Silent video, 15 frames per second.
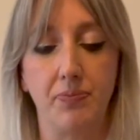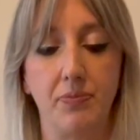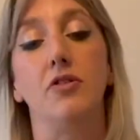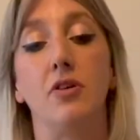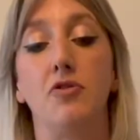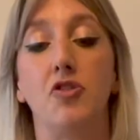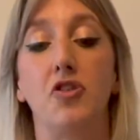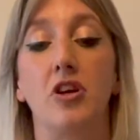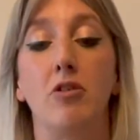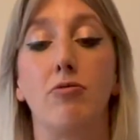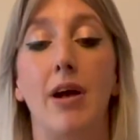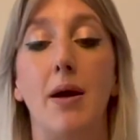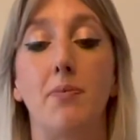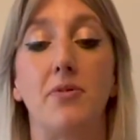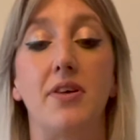So I'm just going to
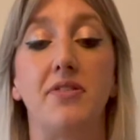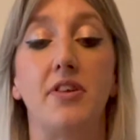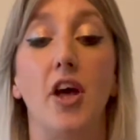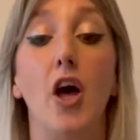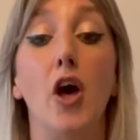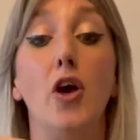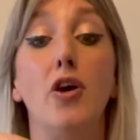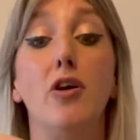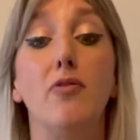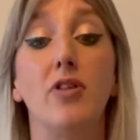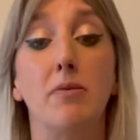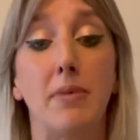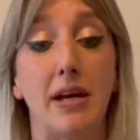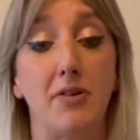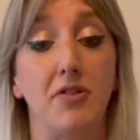wrap this over
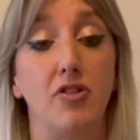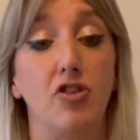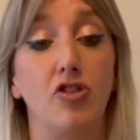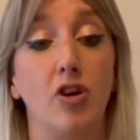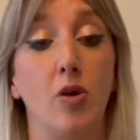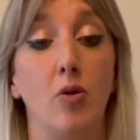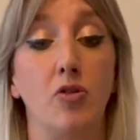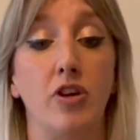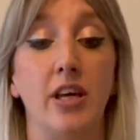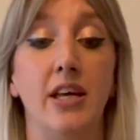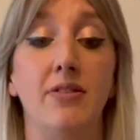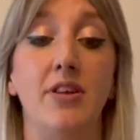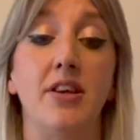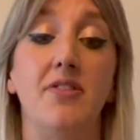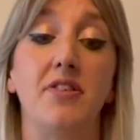the mouse's
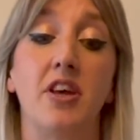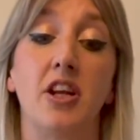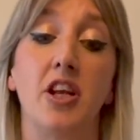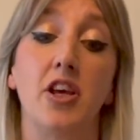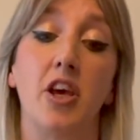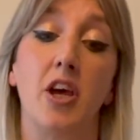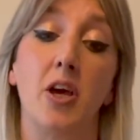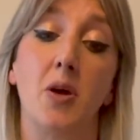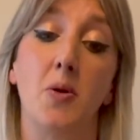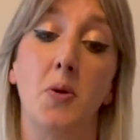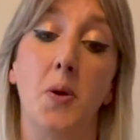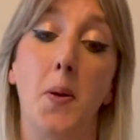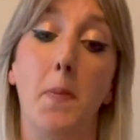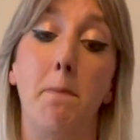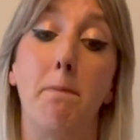shoulder, then it's going to go
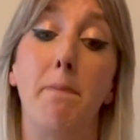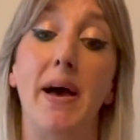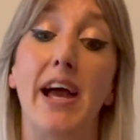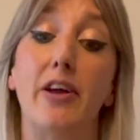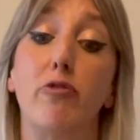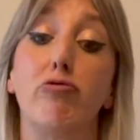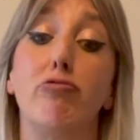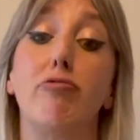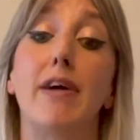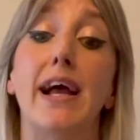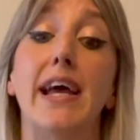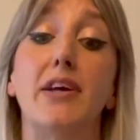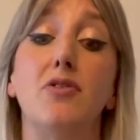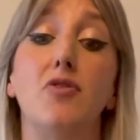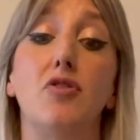back
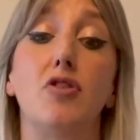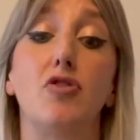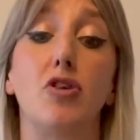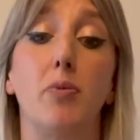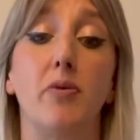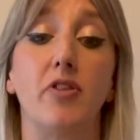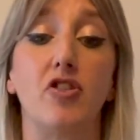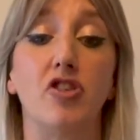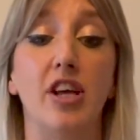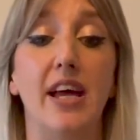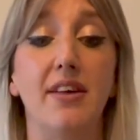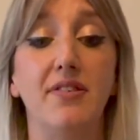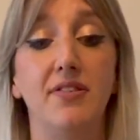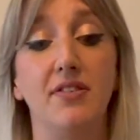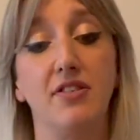round the top of the
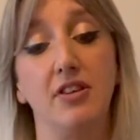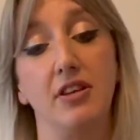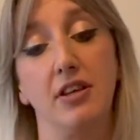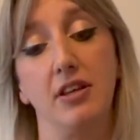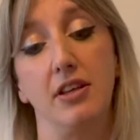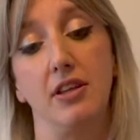chest,